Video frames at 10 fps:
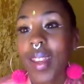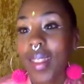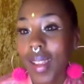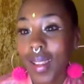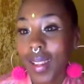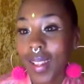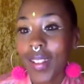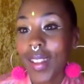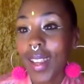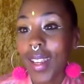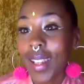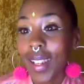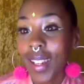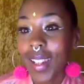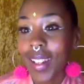Thank you, thank
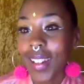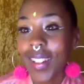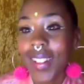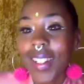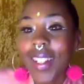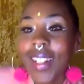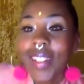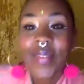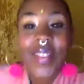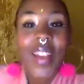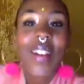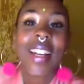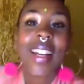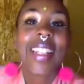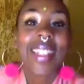you.
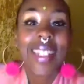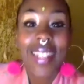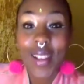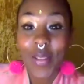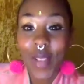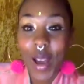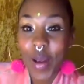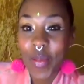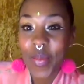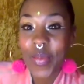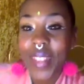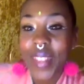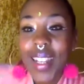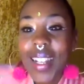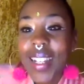Okay, let's see if
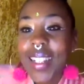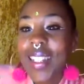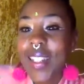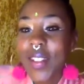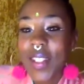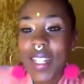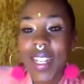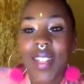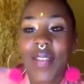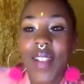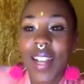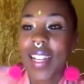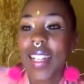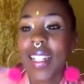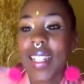Susan is
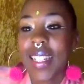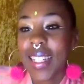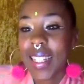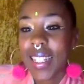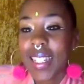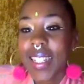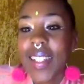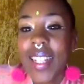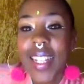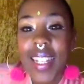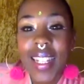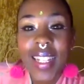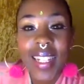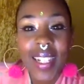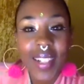ready.
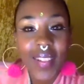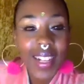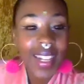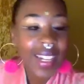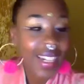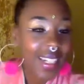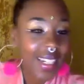Susan, are you ready?